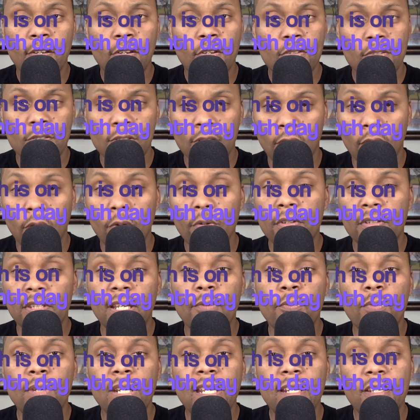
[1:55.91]
So, only
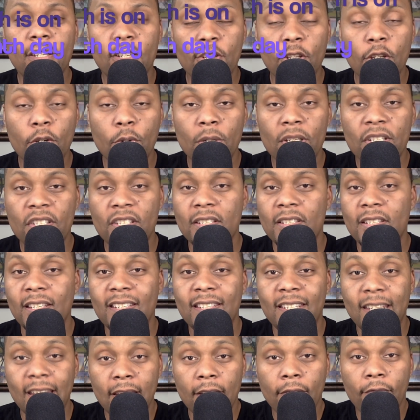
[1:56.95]
thing we need to do is just
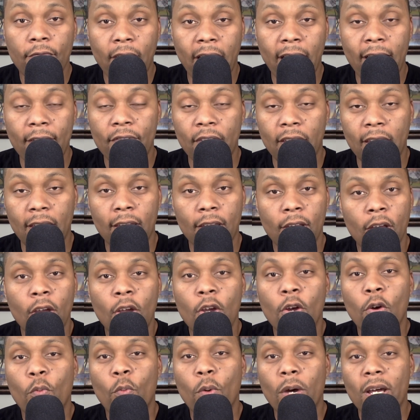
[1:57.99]
identify then
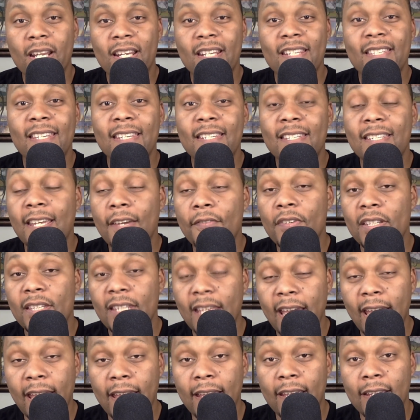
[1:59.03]
what is the seventh
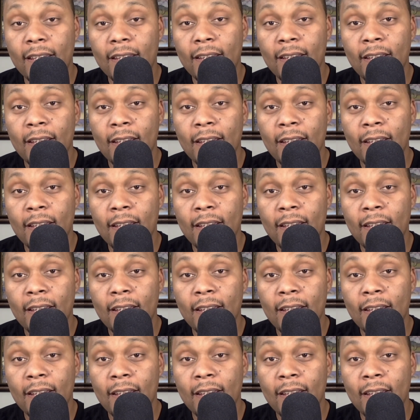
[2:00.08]
day.